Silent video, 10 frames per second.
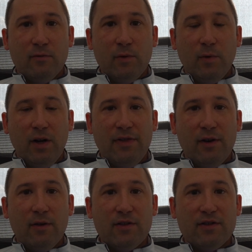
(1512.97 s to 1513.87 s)
We want
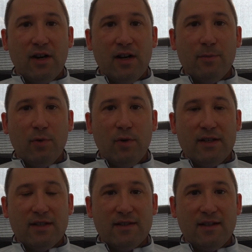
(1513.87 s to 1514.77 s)
the starting
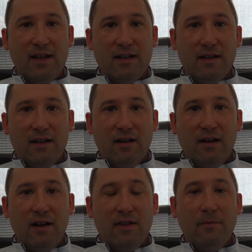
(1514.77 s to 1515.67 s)
point to sit
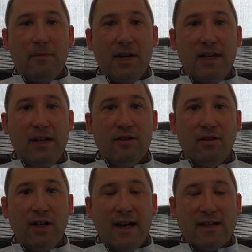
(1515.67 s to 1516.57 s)
on the
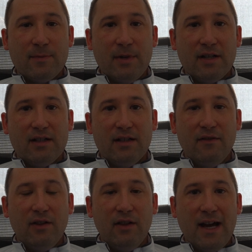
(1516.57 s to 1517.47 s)
medial aspect
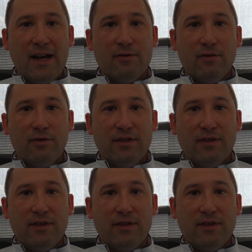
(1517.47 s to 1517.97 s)
of the lateral